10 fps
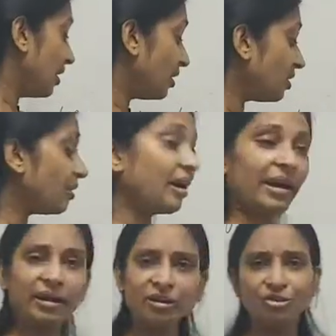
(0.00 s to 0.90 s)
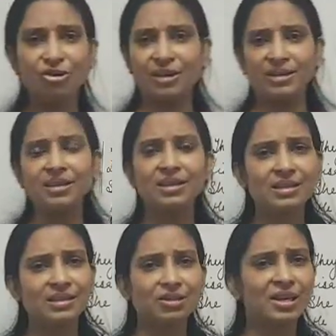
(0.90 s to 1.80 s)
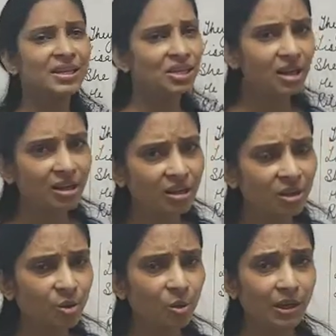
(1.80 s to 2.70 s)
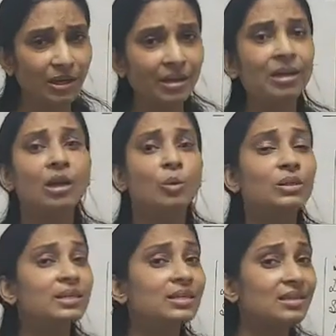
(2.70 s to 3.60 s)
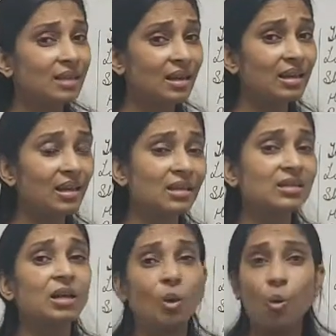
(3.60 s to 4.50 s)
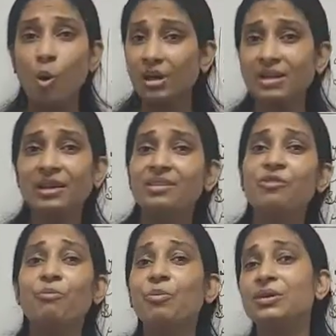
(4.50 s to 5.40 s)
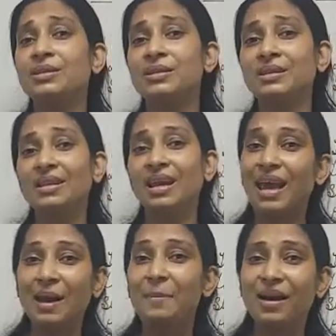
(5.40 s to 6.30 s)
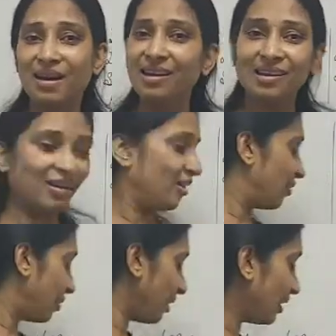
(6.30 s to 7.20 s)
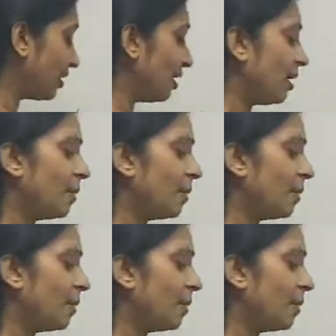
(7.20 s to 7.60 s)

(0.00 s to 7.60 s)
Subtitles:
Here energetic is yet another word which is telling us what kind of person am I, right?